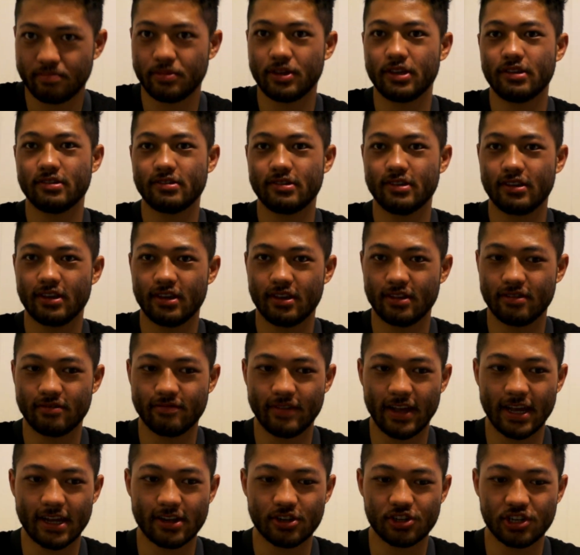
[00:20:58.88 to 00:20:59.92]
PC and
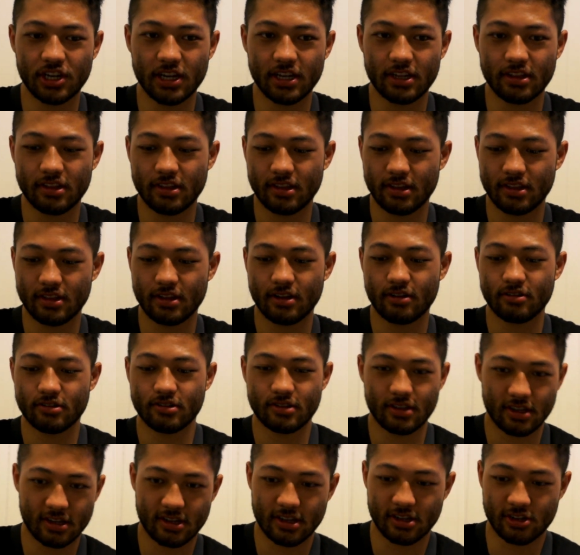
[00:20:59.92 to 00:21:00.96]
Mac shit, and now it's
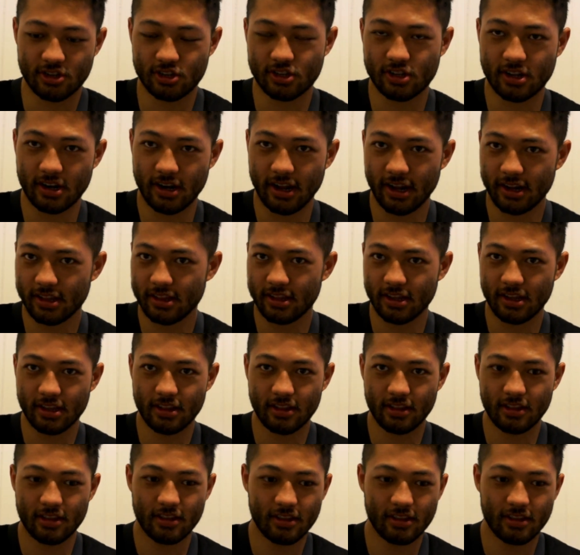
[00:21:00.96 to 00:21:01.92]
like, it's just connected.